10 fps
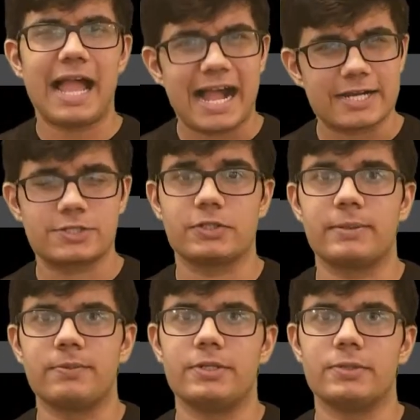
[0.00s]
actually
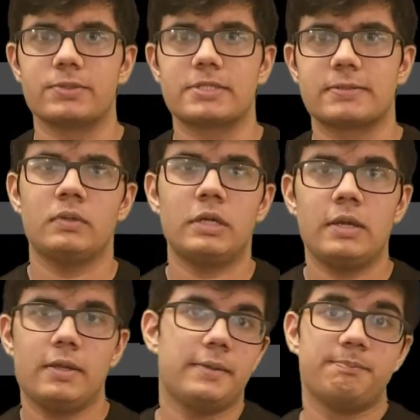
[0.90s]
produced.
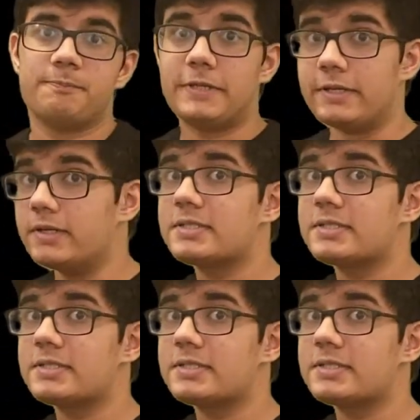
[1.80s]
Here's